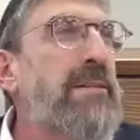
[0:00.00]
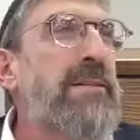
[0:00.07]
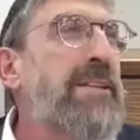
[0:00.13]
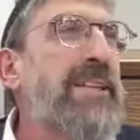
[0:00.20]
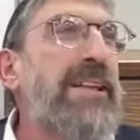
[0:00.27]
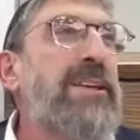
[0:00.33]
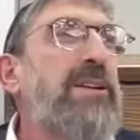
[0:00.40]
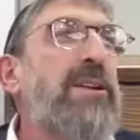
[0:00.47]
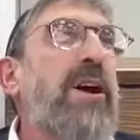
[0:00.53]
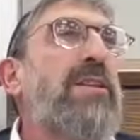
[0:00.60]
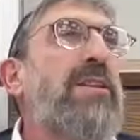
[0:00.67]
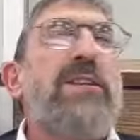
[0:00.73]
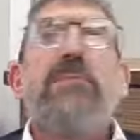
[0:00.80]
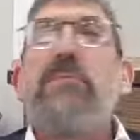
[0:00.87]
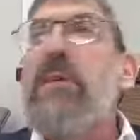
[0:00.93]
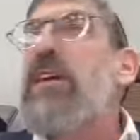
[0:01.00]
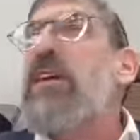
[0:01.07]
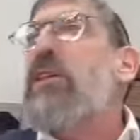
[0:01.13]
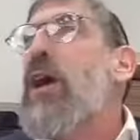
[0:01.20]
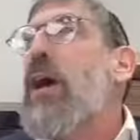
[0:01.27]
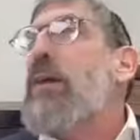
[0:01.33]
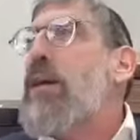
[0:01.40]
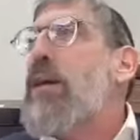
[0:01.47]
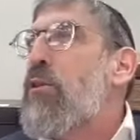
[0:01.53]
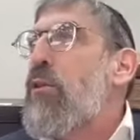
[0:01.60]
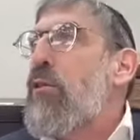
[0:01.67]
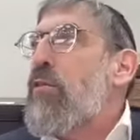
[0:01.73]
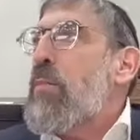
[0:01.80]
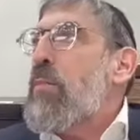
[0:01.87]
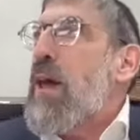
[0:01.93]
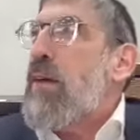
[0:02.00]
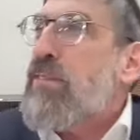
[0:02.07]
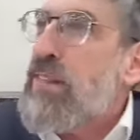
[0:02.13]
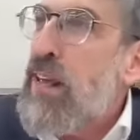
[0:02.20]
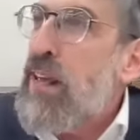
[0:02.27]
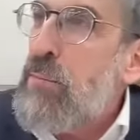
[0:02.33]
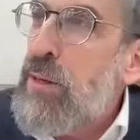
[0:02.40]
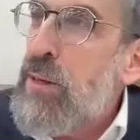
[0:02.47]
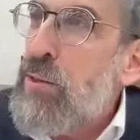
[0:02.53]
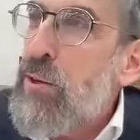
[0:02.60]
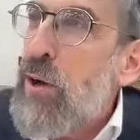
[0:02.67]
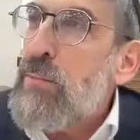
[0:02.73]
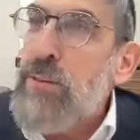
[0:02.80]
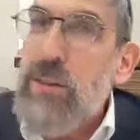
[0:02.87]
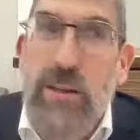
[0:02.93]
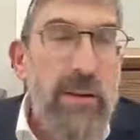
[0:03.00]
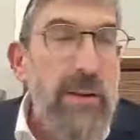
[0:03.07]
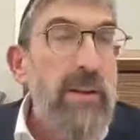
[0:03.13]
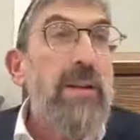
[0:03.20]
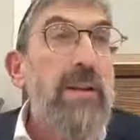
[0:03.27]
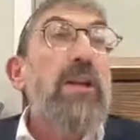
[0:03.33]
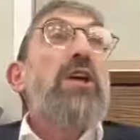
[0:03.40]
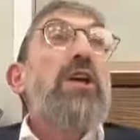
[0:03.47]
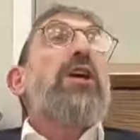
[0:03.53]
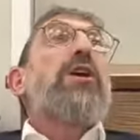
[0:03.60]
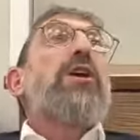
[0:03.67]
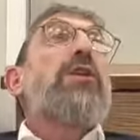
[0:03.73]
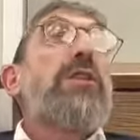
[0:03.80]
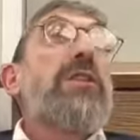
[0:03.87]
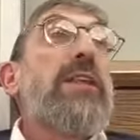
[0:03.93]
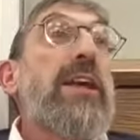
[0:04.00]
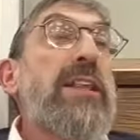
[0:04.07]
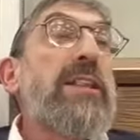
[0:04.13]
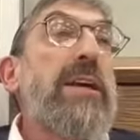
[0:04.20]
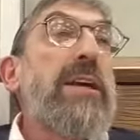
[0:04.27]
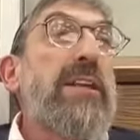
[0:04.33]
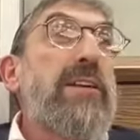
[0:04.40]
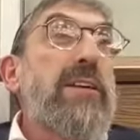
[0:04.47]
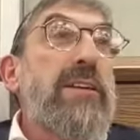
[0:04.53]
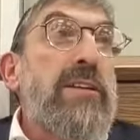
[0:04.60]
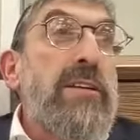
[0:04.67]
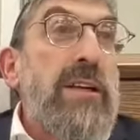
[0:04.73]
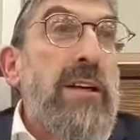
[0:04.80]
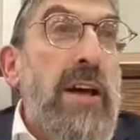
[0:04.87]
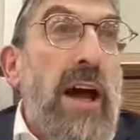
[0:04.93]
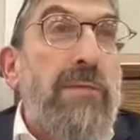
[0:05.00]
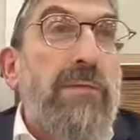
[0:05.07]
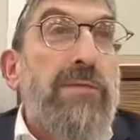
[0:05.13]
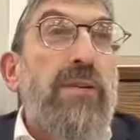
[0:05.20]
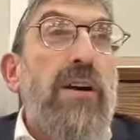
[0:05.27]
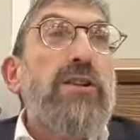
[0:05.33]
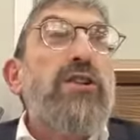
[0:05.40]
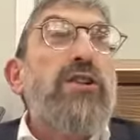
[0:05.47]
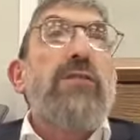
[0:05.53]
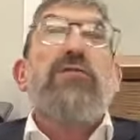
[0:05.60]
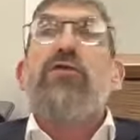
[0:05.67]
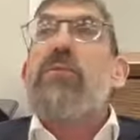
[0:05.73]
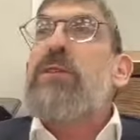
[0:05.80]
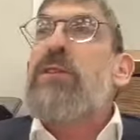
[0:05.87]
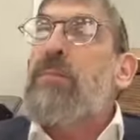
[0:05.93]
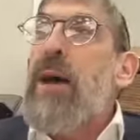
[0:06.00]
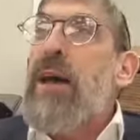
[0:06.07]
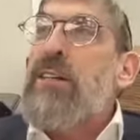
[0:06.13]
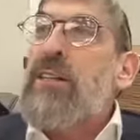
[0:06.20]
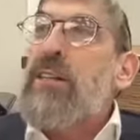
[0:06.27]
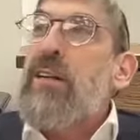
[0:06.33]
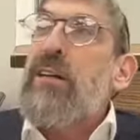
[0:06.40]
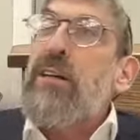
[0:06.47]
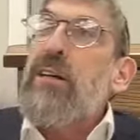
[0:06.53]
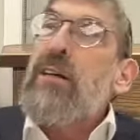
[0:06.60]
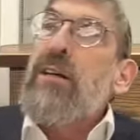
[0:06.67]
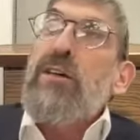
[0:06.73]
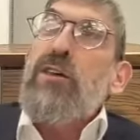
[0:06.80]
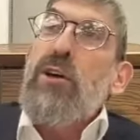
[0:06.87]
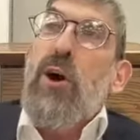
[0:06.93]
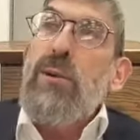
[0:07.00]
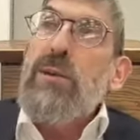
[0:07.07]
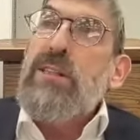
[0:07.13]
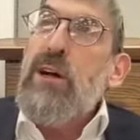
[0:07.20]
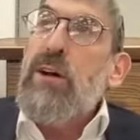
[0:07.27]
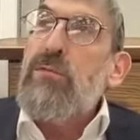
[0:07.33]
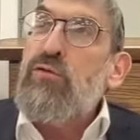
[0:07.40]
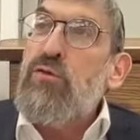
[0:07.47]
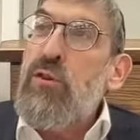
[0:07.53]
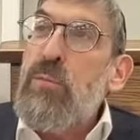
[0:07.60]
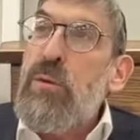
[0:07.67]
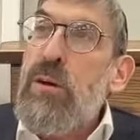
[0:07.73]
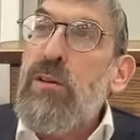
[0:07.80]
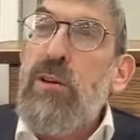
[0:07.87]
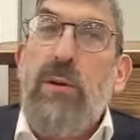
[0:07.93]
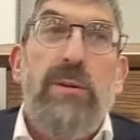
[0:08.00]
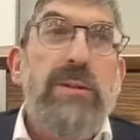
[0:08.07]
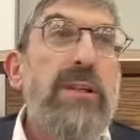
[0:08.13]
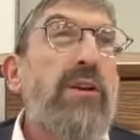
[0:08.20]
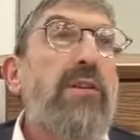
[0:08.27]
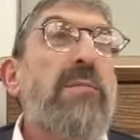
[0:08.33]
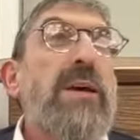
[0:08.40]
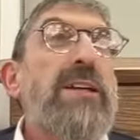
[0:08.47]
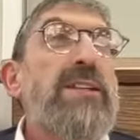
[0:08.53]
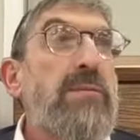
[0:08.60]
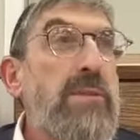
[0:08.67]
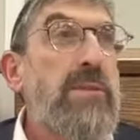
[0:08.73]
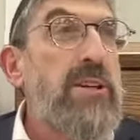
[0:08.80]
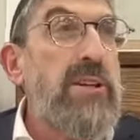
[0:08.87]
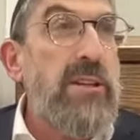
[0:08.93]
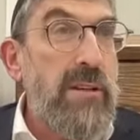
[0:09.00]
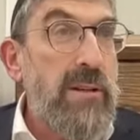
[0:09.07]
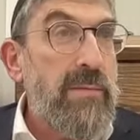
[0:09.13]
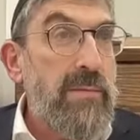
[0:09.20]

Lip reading: there's a million times I go over it, but I have to say it a million times. In the hafrosha of Trumas and Maisa, you always take off Truma, you always take off Maisa Rishon.